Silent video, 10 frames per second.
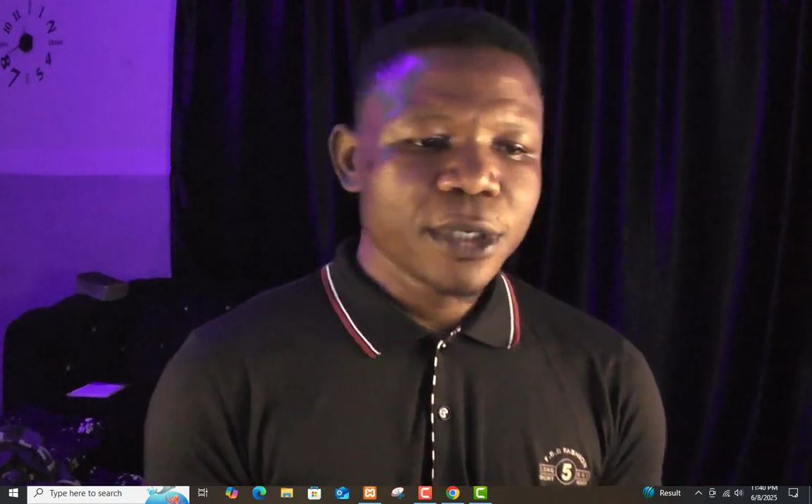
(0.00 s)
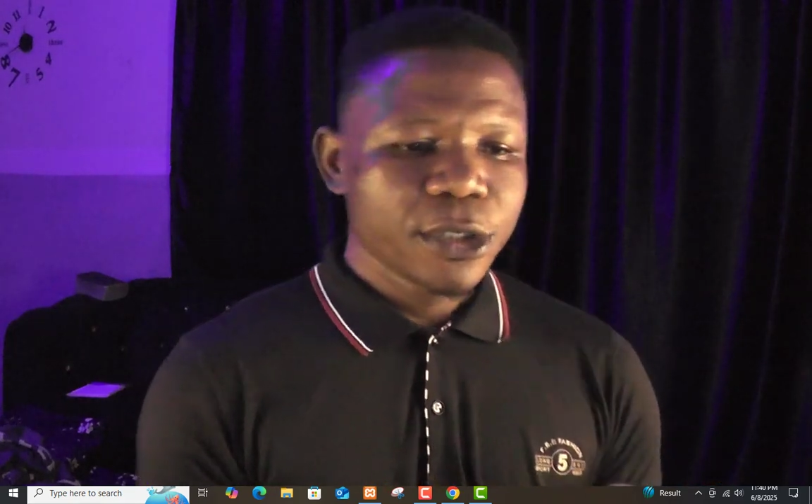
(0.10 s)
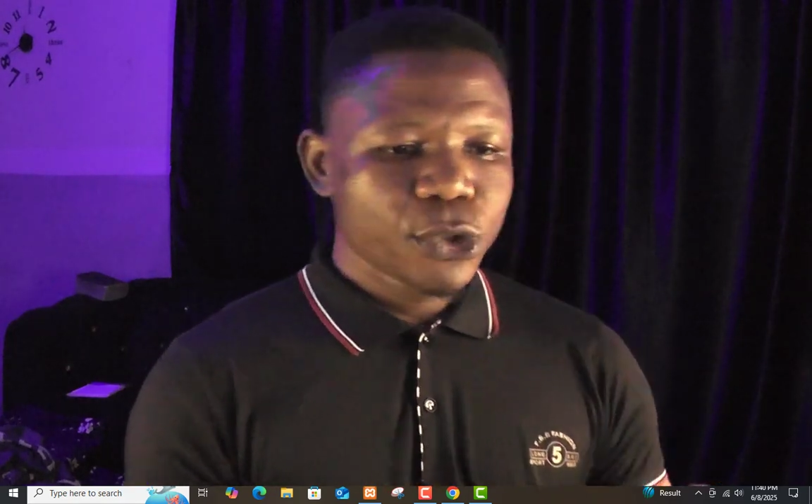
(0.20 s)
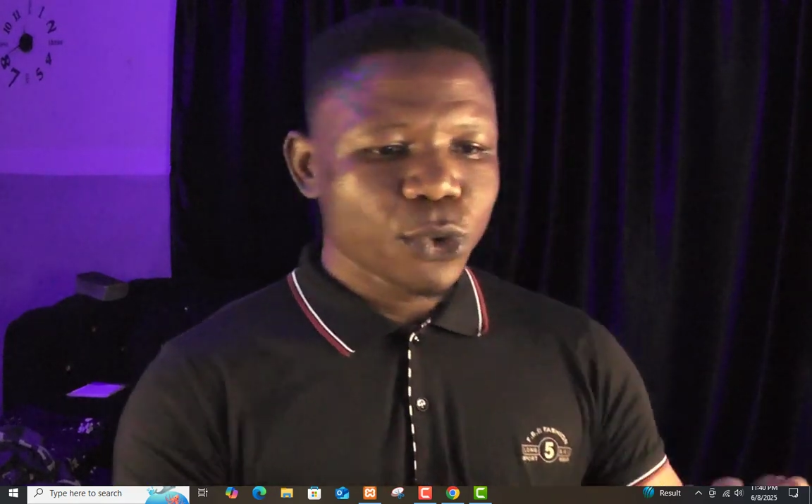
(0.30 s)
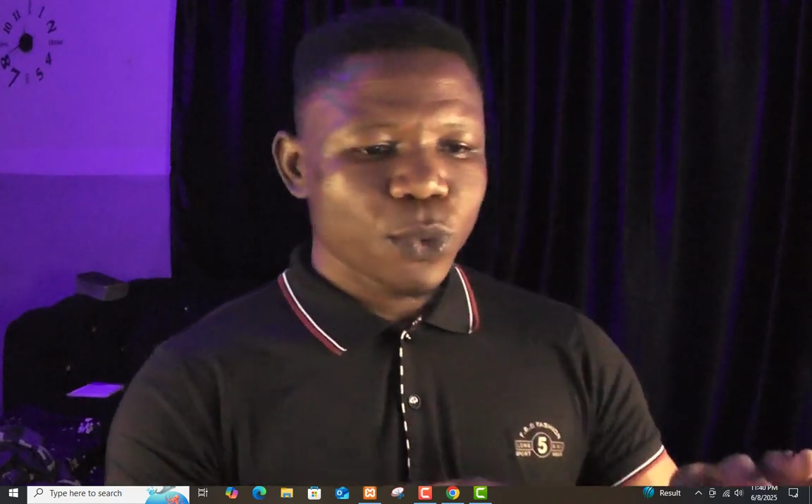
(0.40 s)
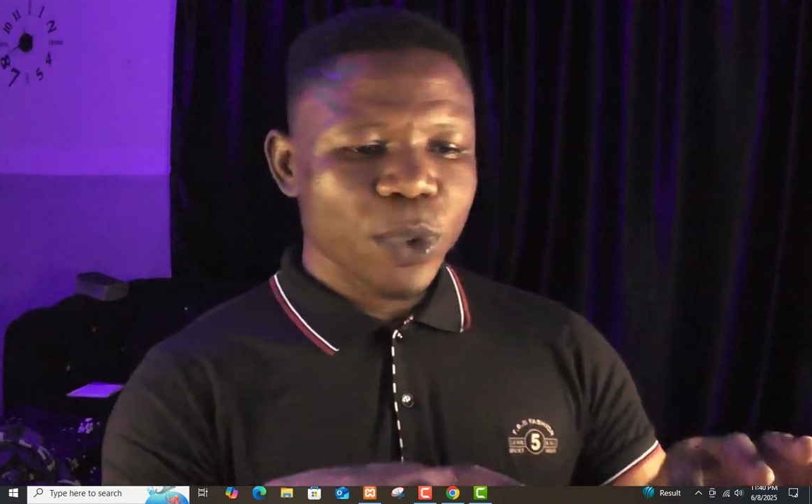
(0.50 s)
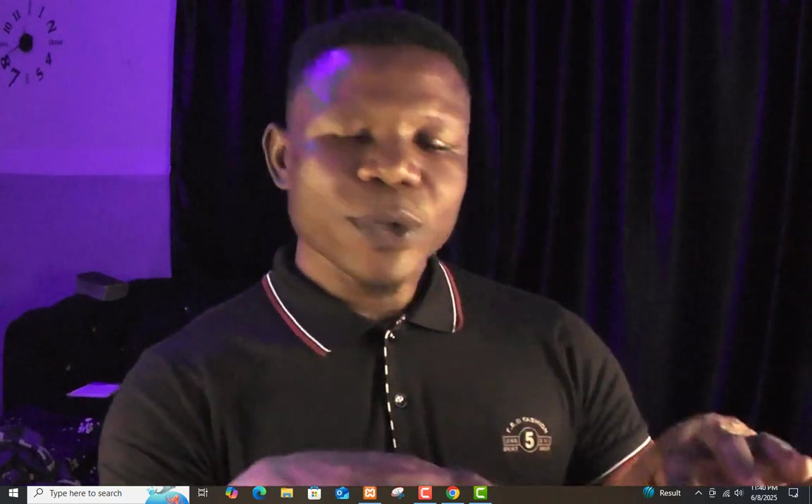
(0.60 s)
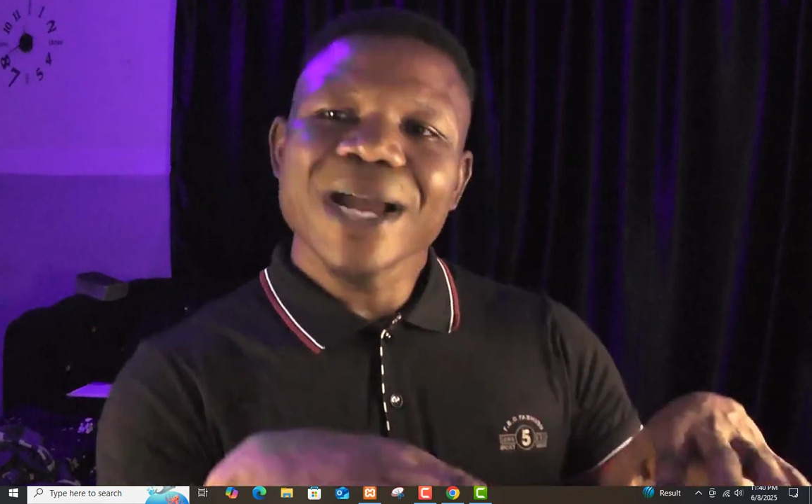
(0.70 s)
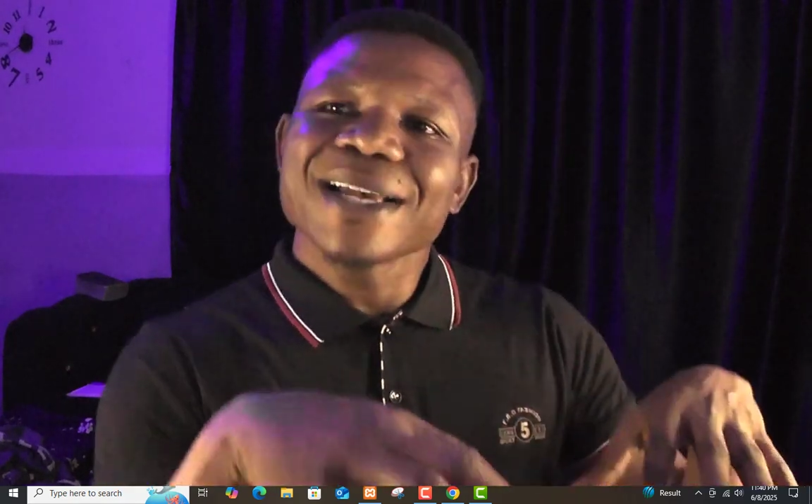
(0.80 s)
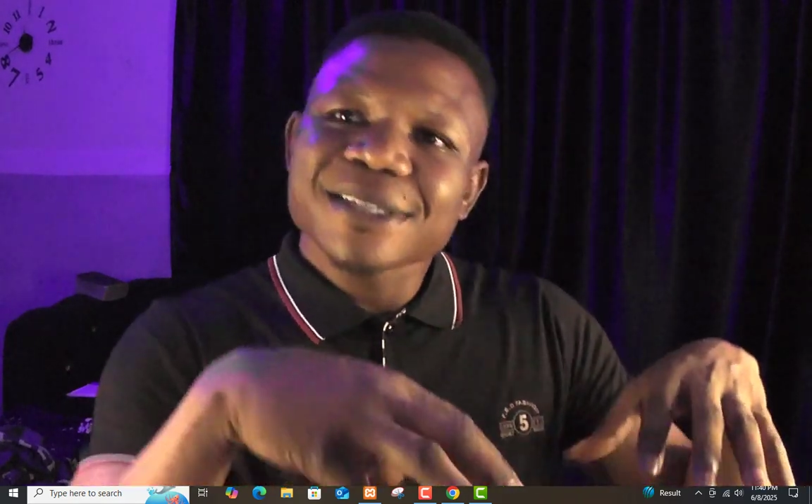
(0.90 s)
So when
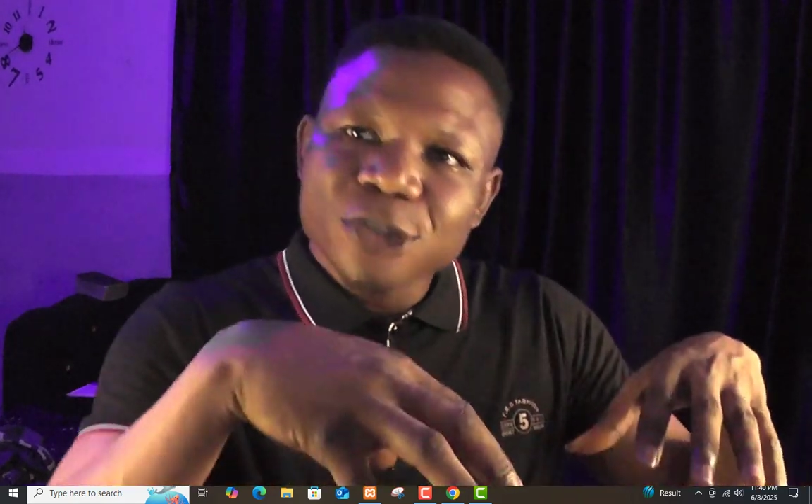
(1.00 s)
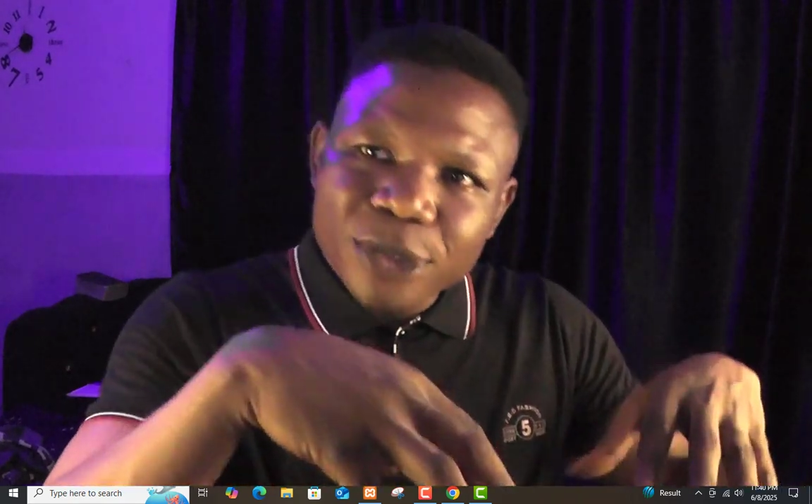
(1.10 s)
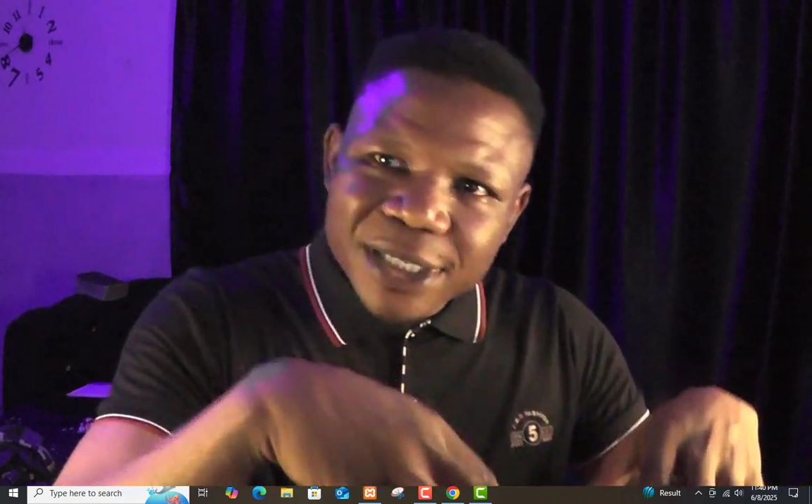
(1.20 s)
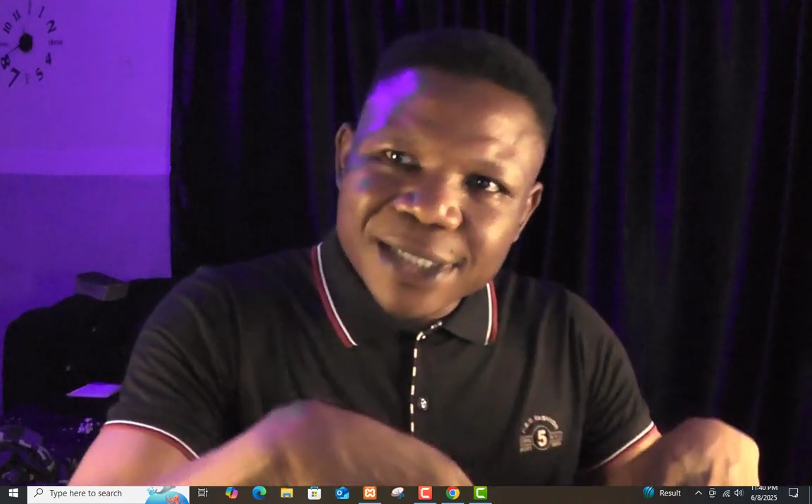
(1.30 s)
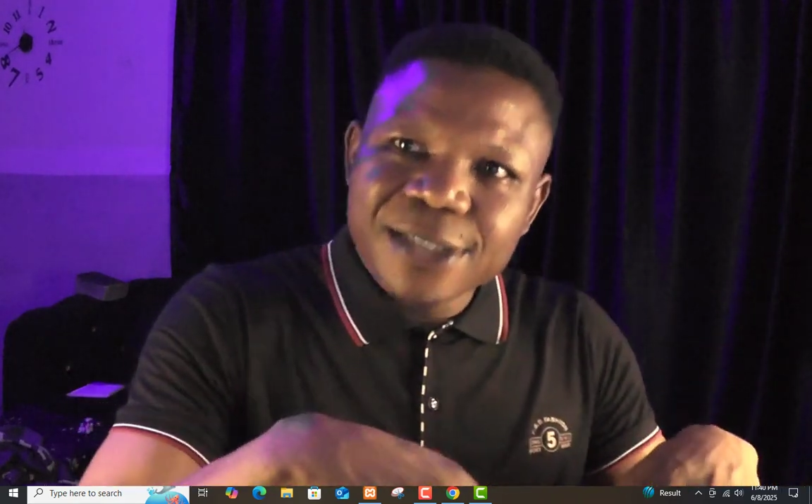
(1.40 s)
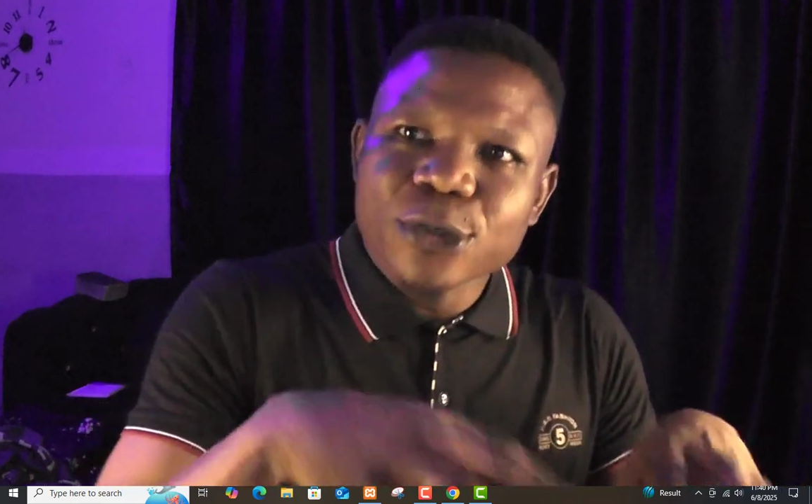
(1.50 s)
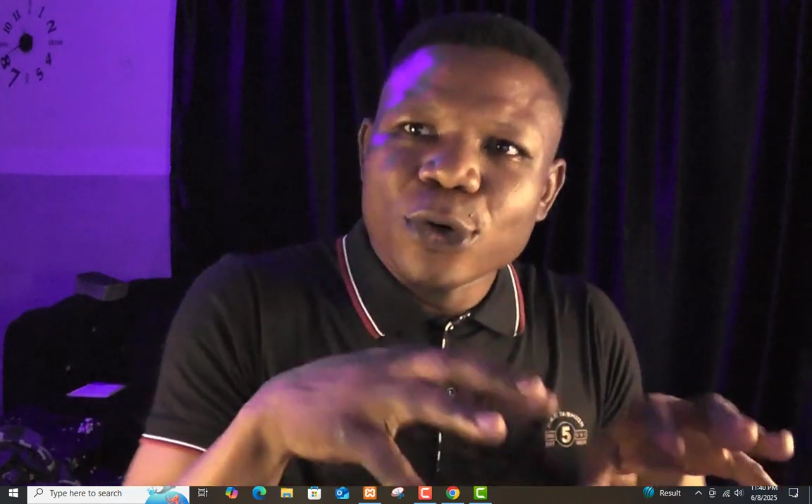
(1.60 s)
you are installing it